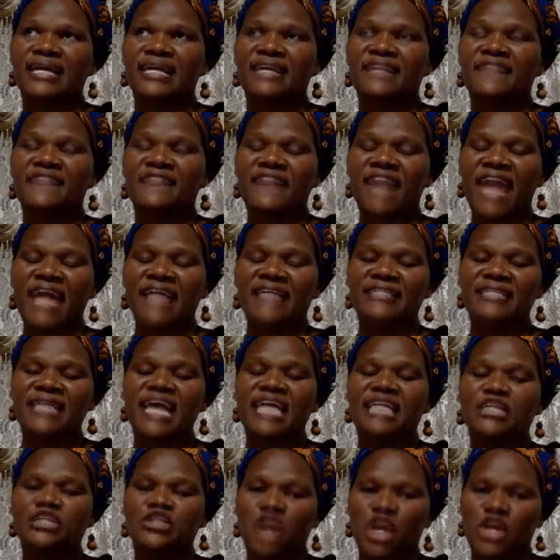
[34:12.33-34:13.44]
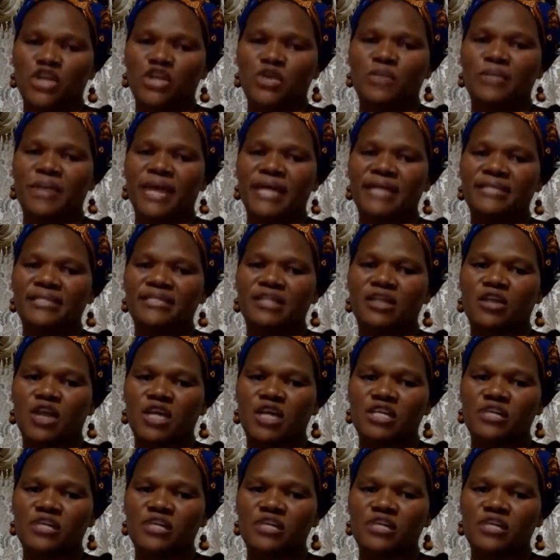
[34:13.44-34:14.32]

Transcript: reflect and document the